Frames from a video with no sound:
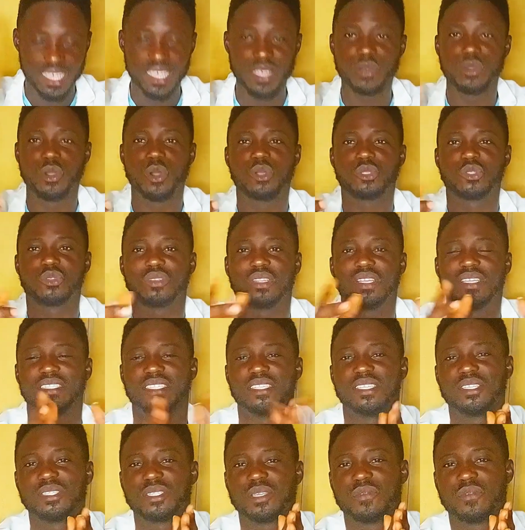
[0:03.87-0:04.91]
is a go to
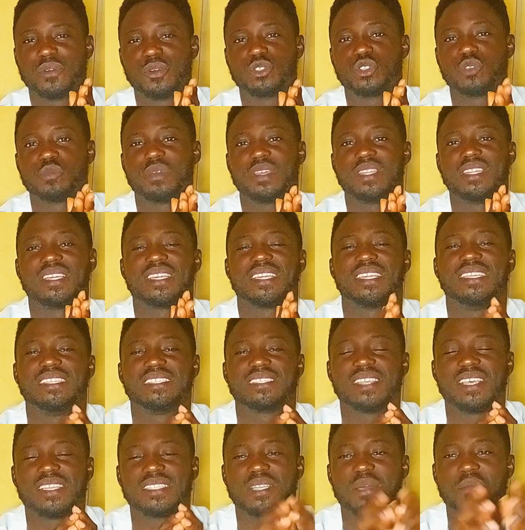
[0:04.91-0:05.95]
destination for orthopedic
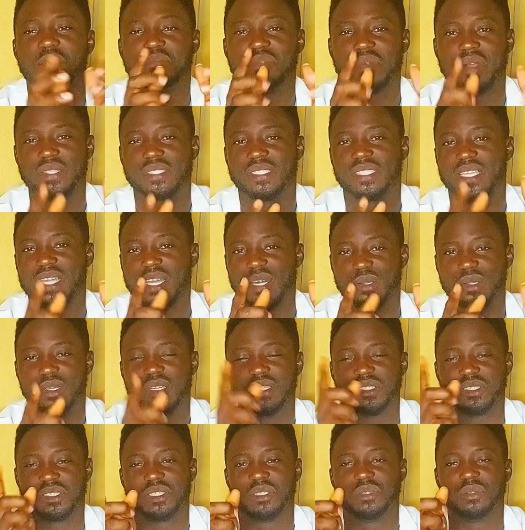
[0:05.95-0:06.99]
insight and practical
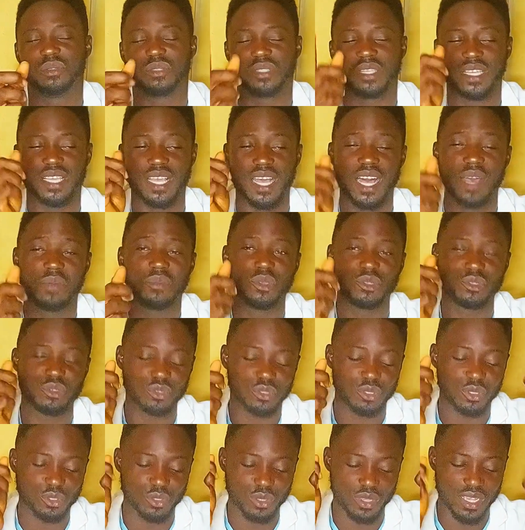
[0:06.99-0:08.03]
knowledge skills. I am your
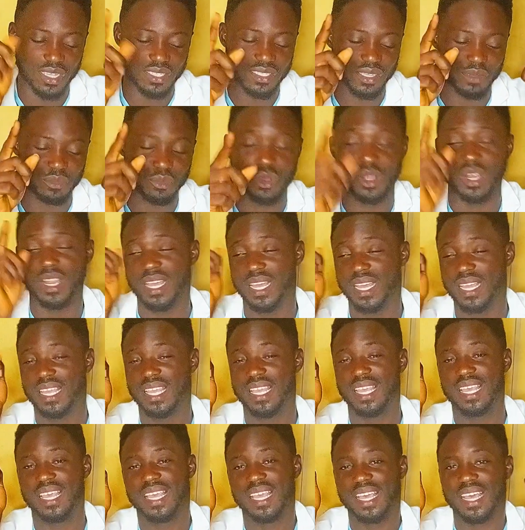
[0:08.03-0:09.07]
tutor to Castagola.
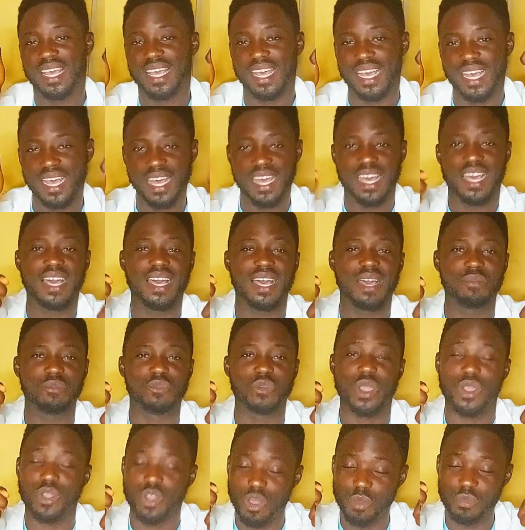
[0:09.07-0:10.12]

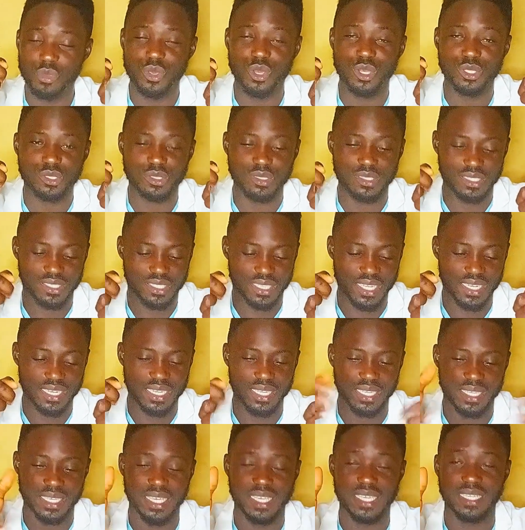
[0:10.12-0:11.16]
Welcome you all to this
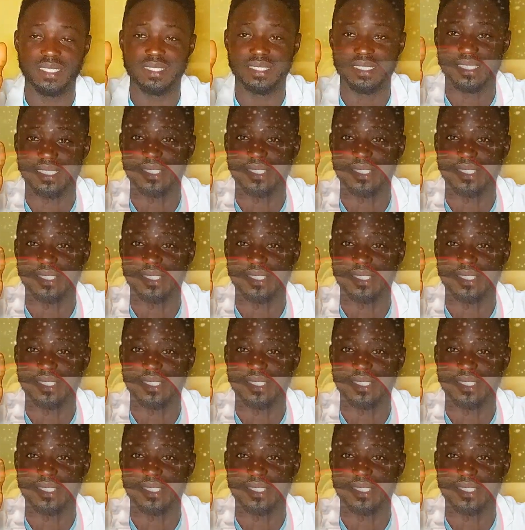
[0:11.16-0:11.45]
channel again.